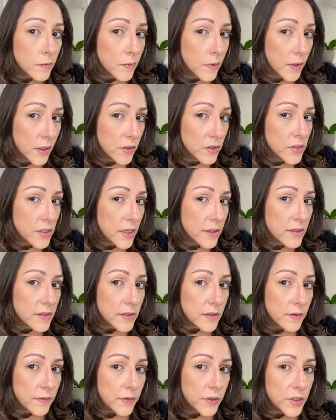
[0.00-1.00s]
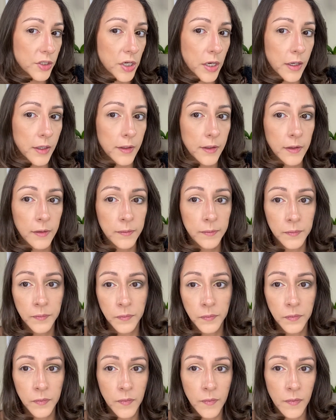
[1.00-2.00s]
There's that silver shade
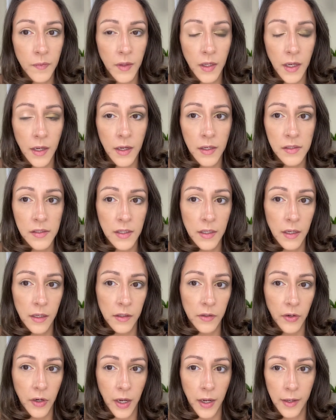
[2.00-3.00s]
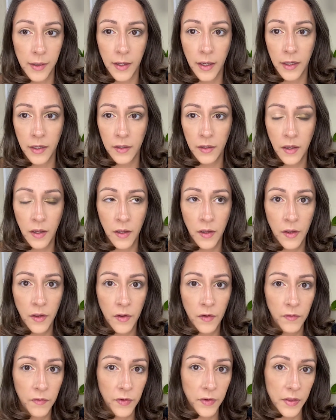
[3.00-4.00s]
as the inner highlight
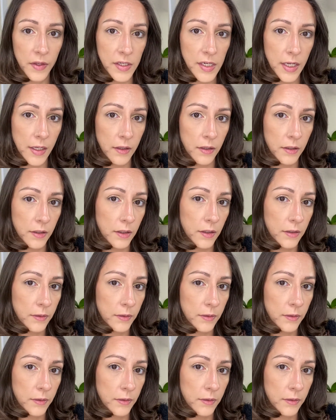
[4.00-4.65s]
for the day look.